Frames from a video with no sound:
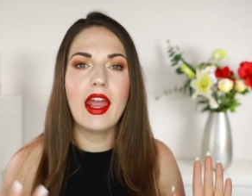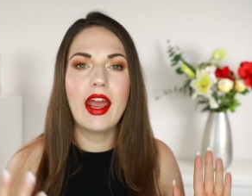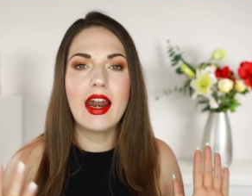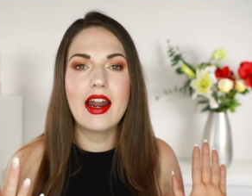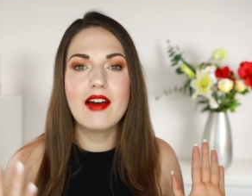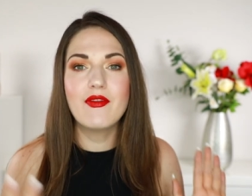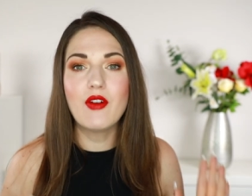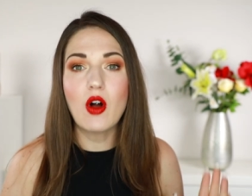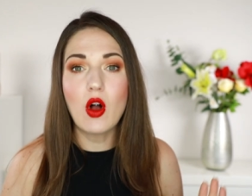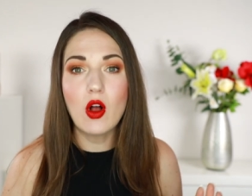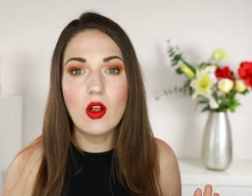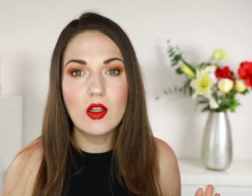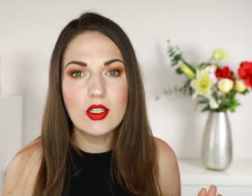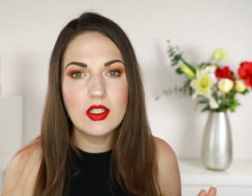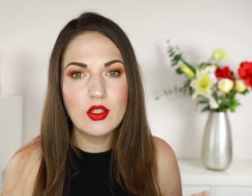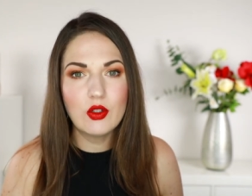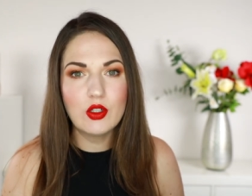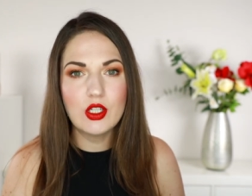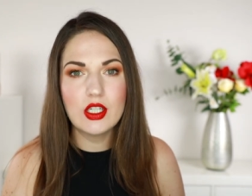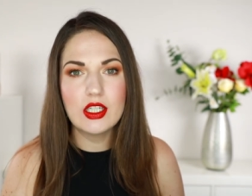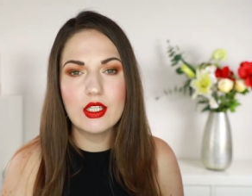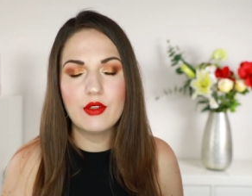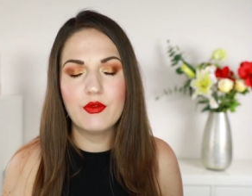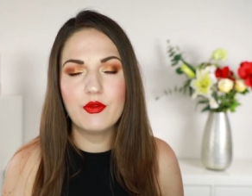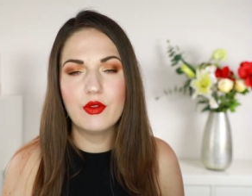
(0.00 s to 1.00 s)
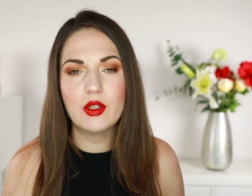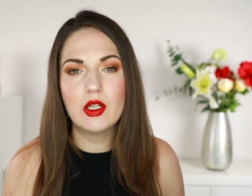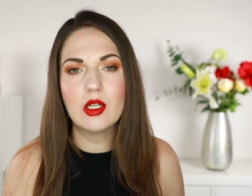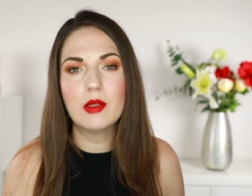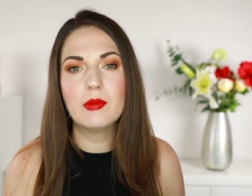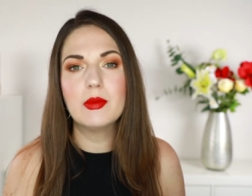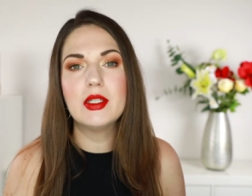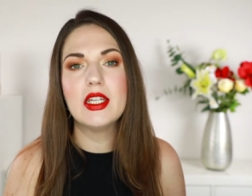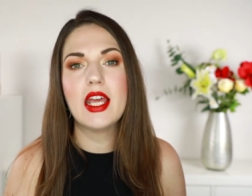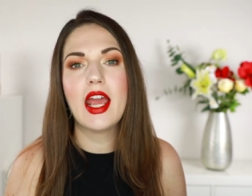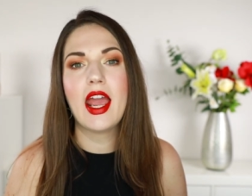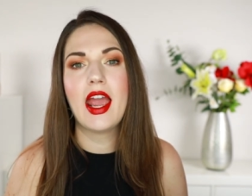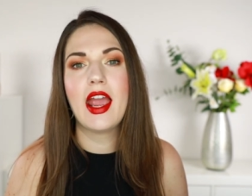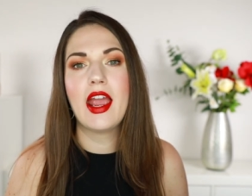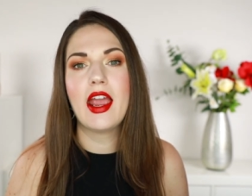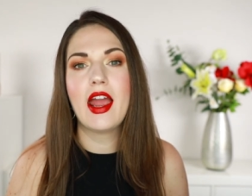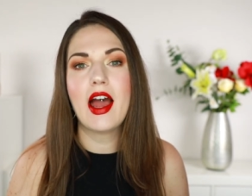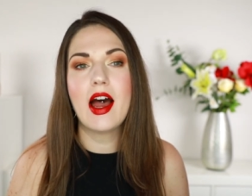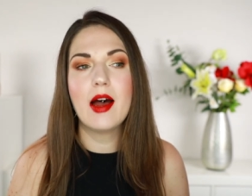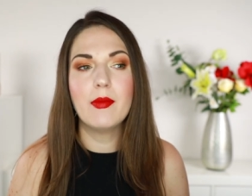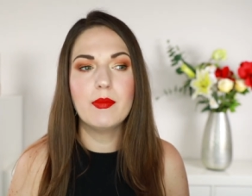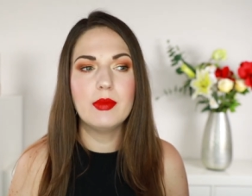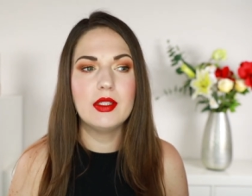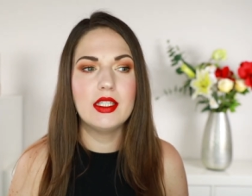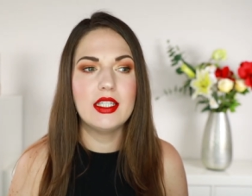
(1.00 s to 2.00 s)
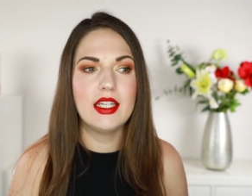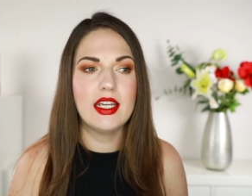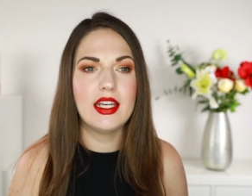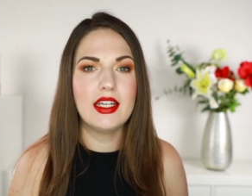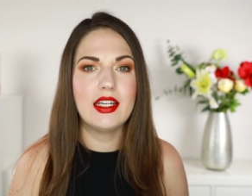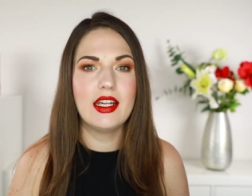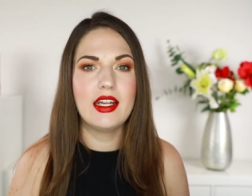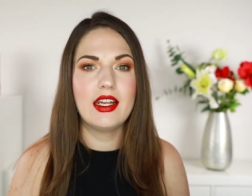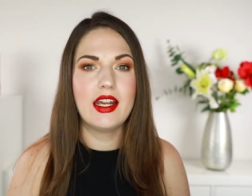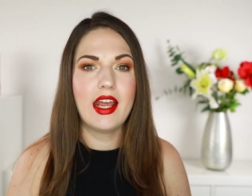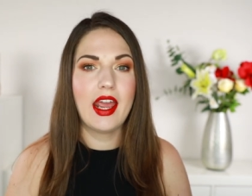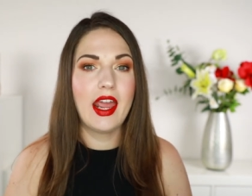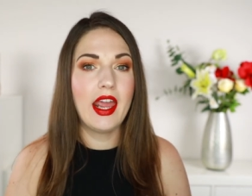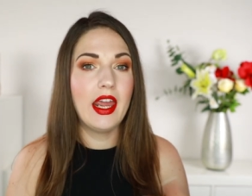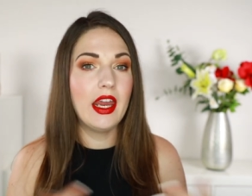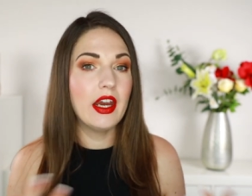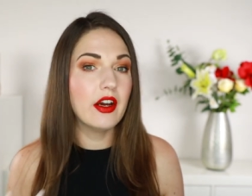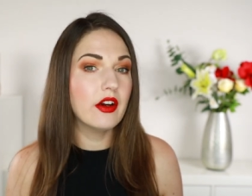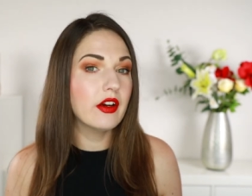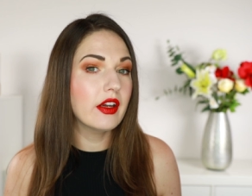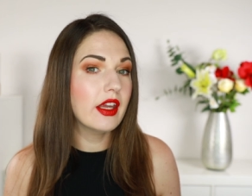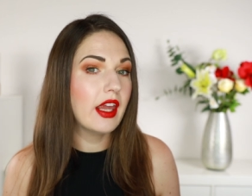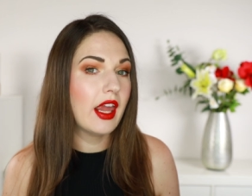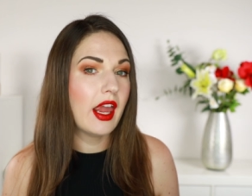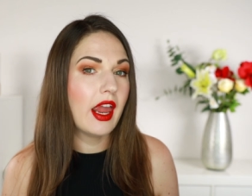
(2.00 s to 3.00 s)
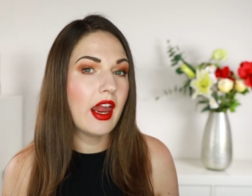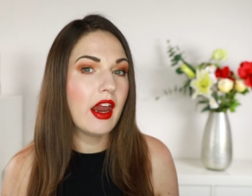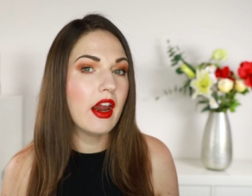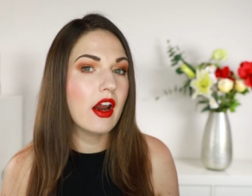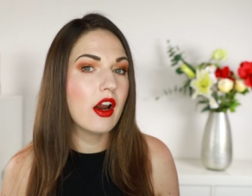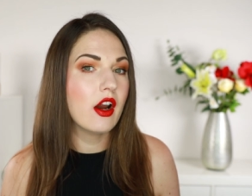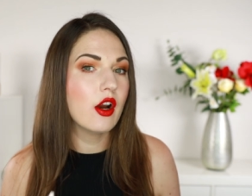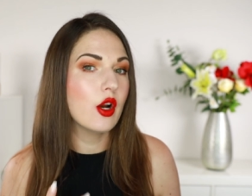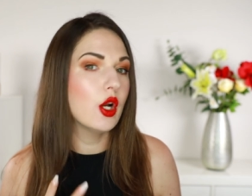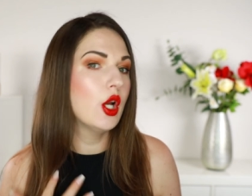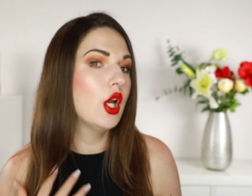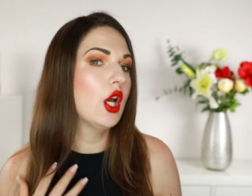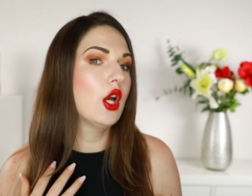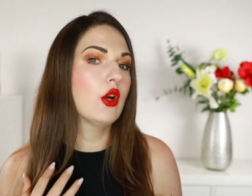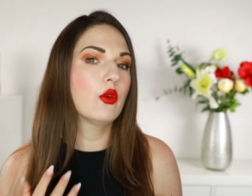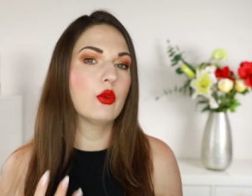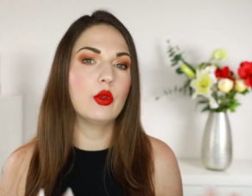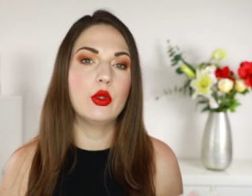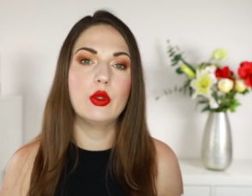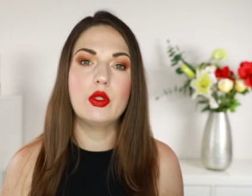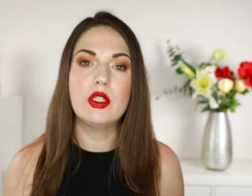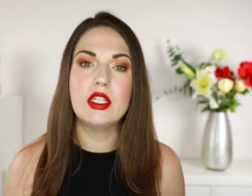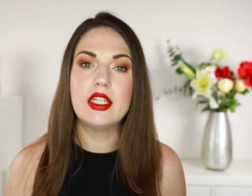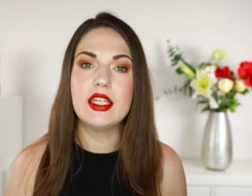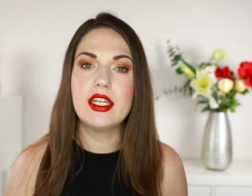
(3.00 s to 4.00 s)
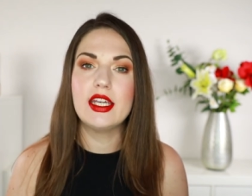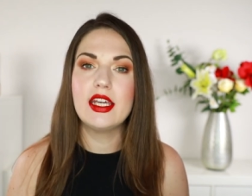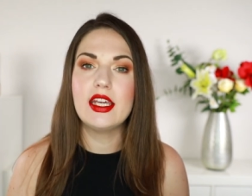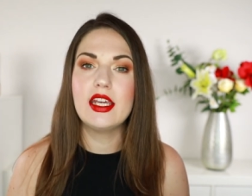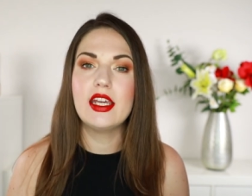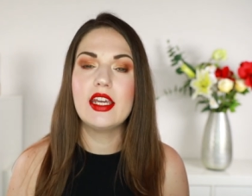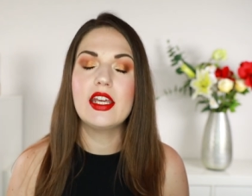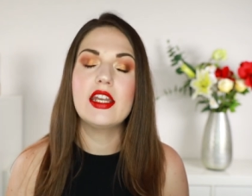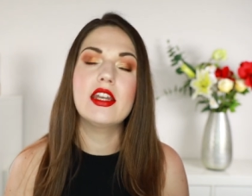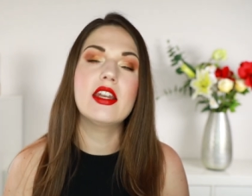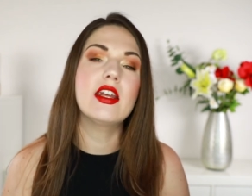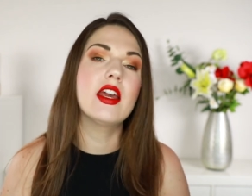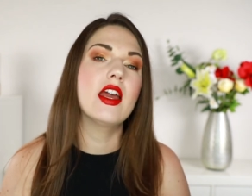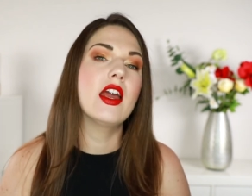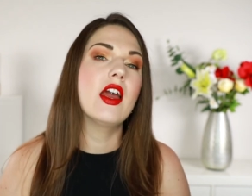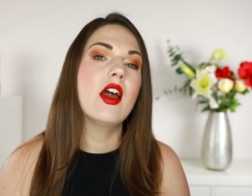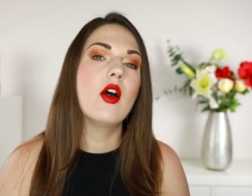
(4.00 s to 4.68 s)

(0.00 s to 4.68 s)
And I've also just filmed a updated hair care routine